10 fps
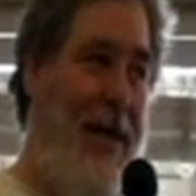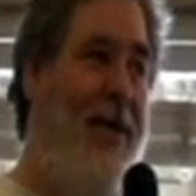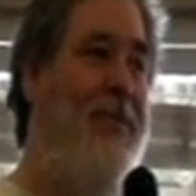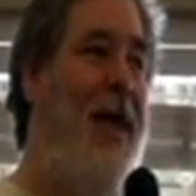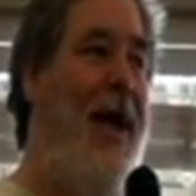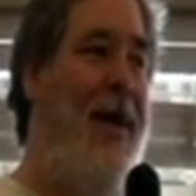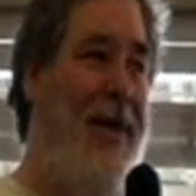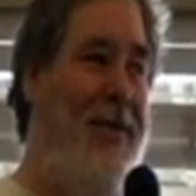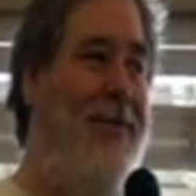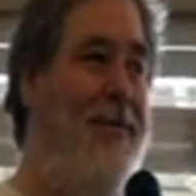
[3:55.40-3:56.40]

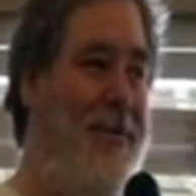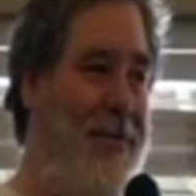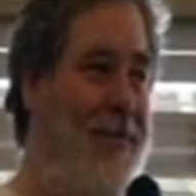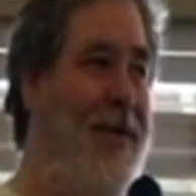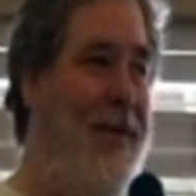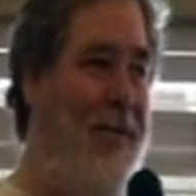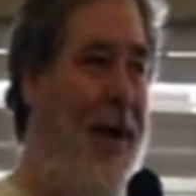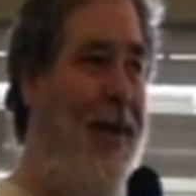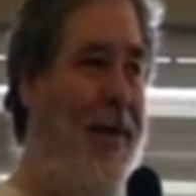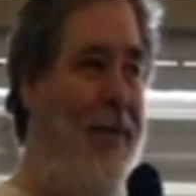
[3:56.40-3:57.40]
Exactly.
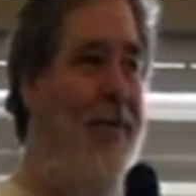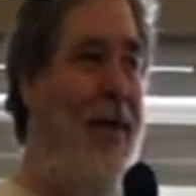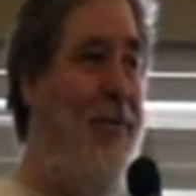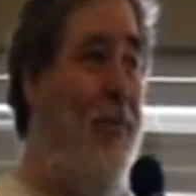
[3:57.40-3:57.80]
That's